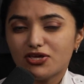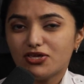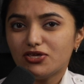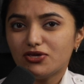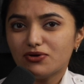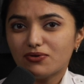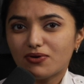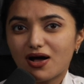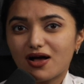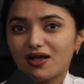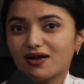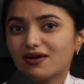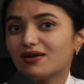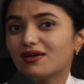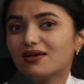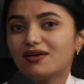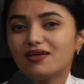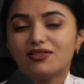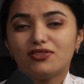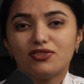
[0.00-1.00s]
You are
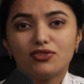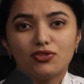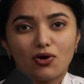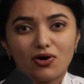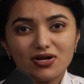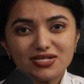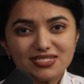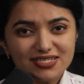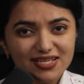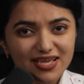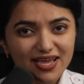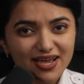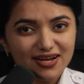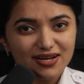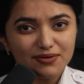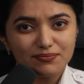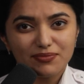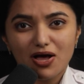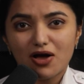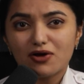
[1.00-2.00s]
not
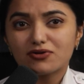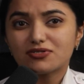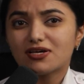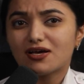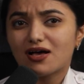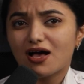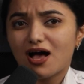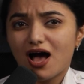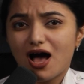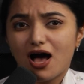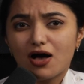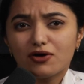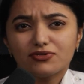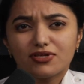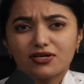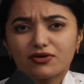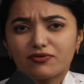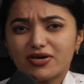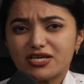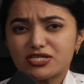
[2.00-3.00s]
scared about how
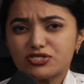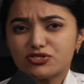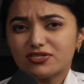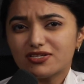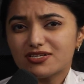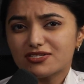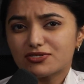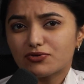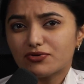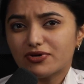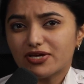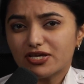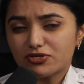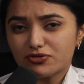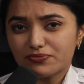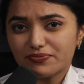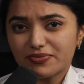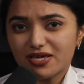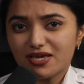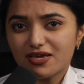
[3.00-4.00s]
the question is going
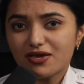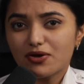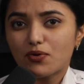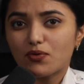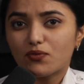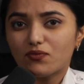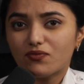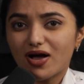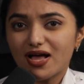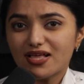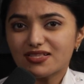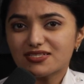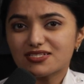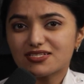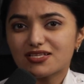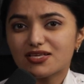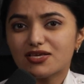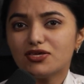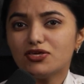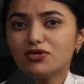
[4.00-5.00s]
to be
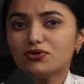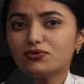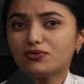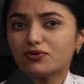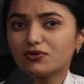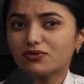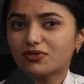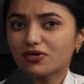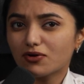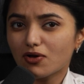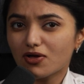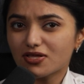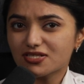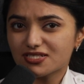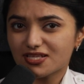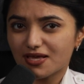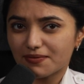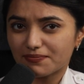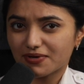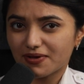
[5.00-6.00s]
once you know the
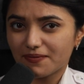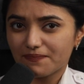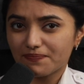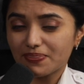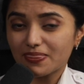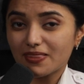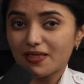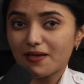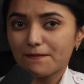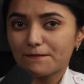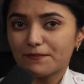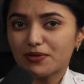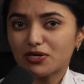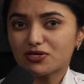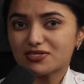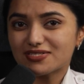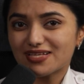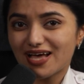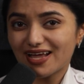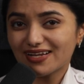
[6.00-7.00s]
concept,
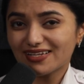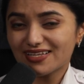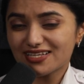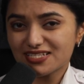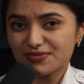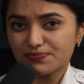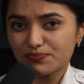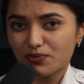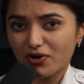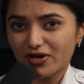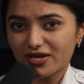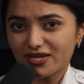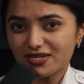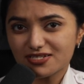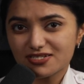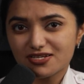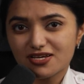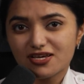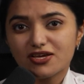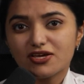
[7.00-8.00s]
because at this
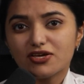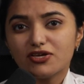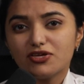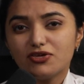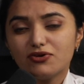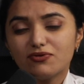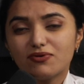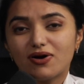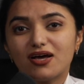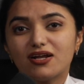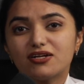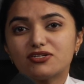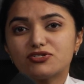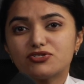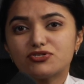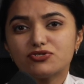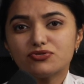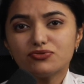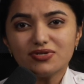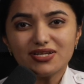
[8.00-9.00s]
point you are
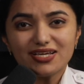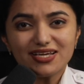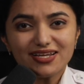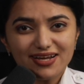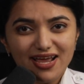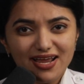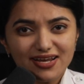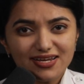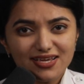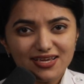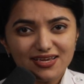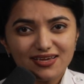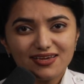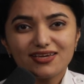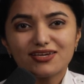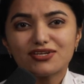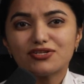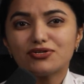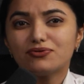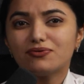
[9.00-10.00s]
truly
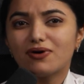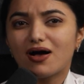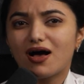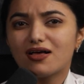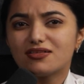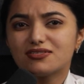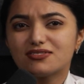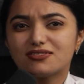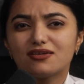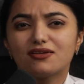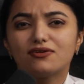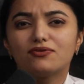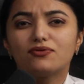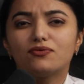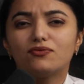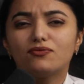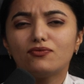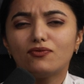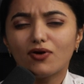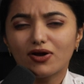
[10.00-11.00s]
ready to answer
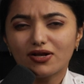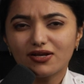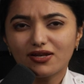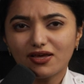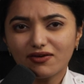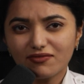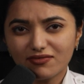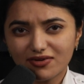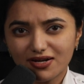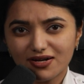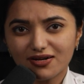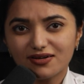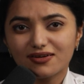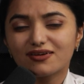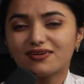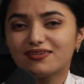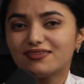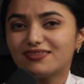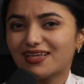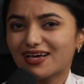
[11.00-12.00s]
whatever
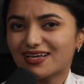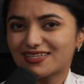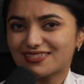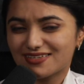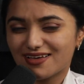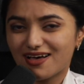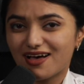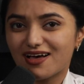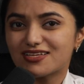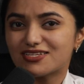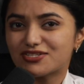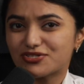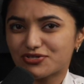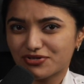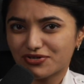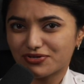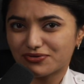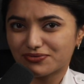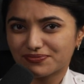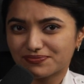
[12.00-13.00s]
that's asked
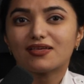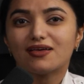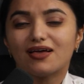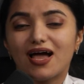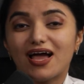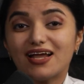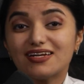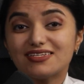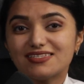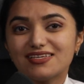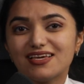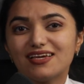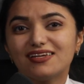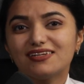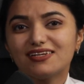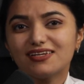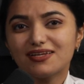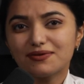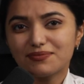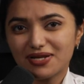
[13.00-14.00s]
to you. At
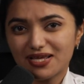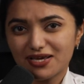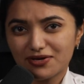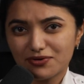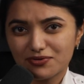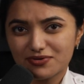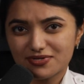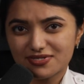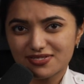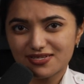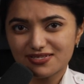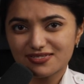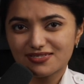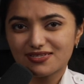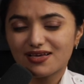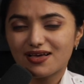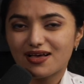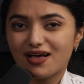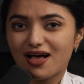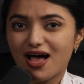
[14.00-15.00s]
CNTAA courses,
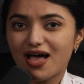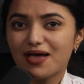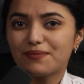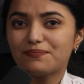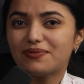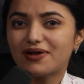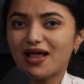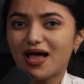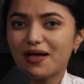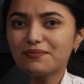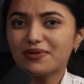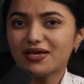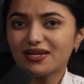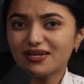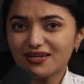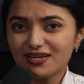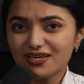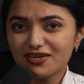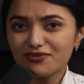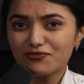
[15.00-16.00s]
I
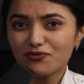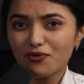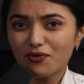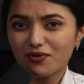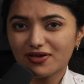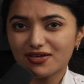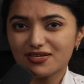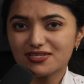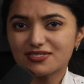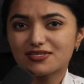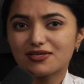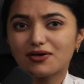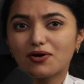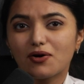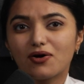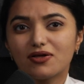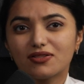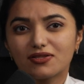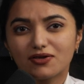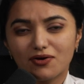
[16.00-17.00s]
primarily focus
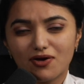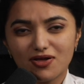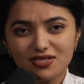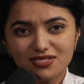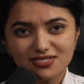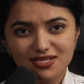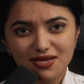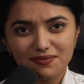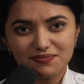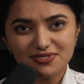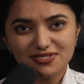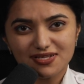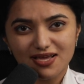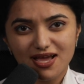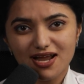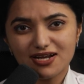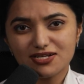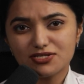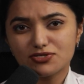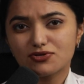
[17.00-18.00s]
on concepts
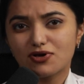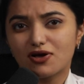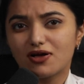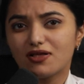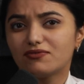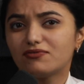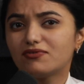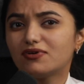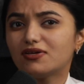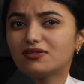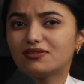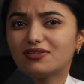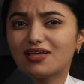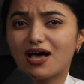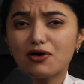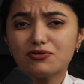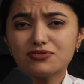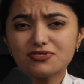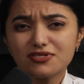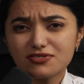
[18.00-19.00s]
and solve
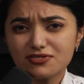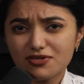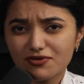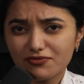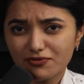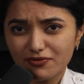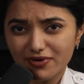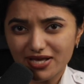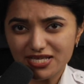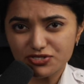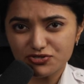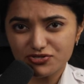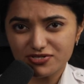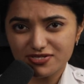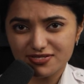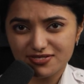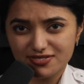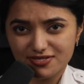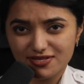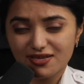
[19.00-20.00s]
thousands of
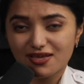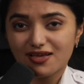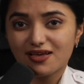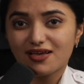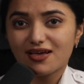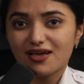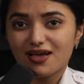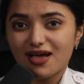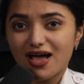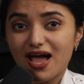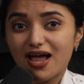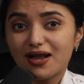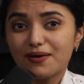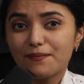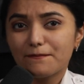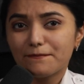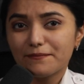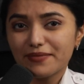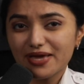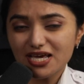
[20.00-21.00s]
questions
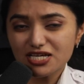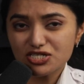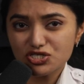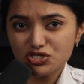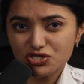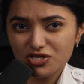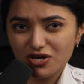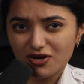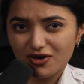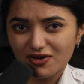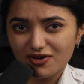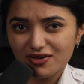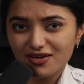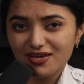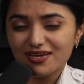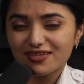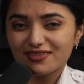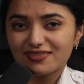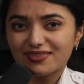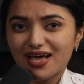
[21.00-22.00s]
and make sure
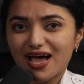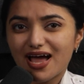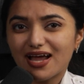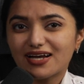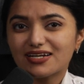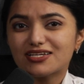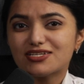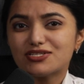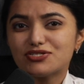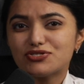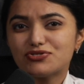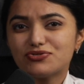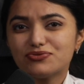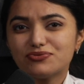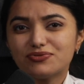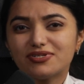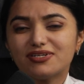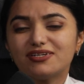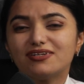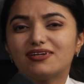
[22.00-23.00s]
that
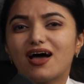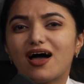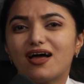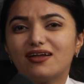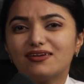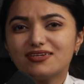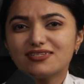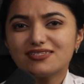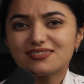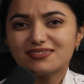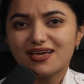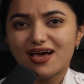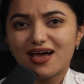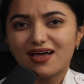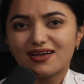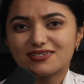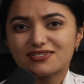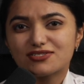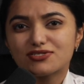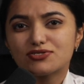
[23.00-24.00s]
student
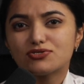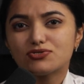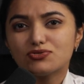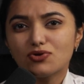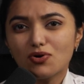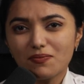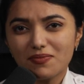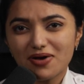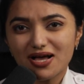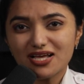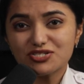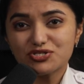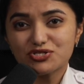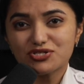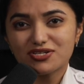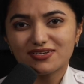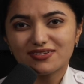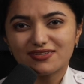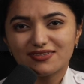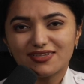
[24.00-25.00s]
understands so much
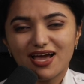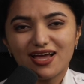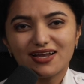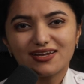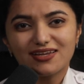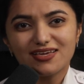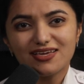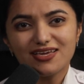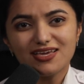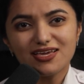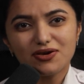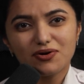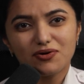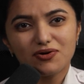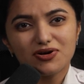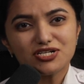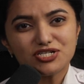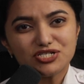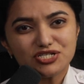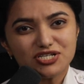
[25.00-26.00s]
that he
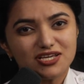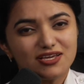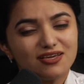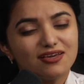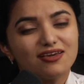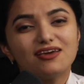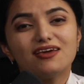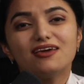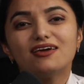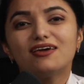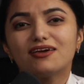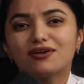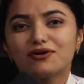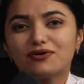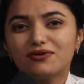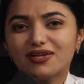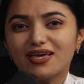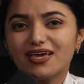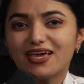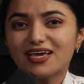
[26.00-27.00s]
or she
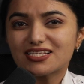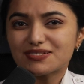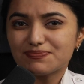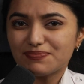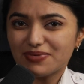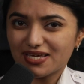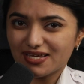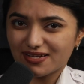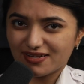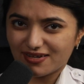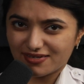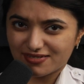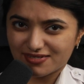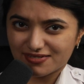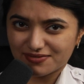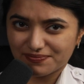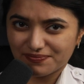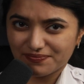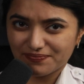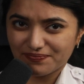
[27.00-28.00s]
could explain it.